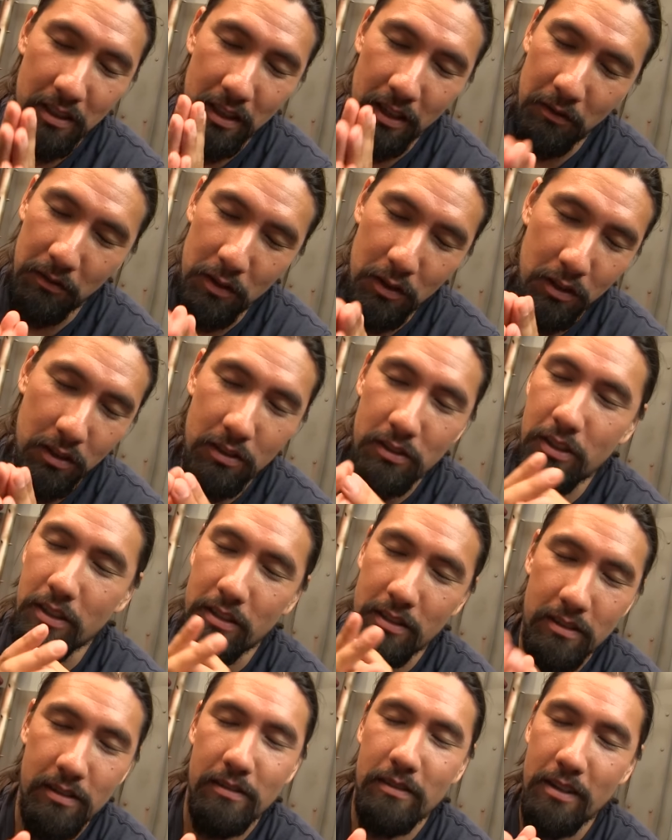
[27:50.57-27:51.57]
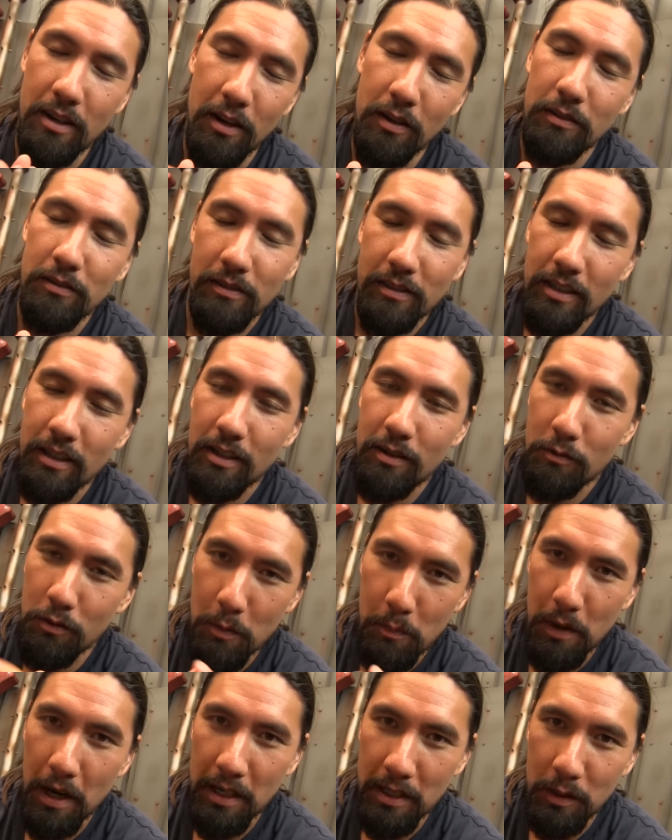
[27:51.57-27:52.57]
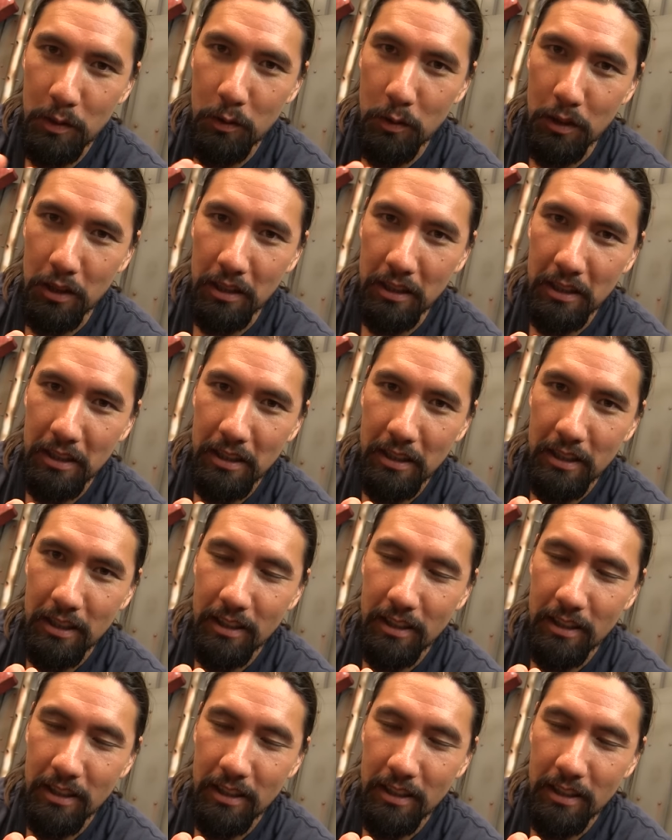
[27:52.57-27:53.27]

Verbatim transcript: If you could just, you know, remind Quirk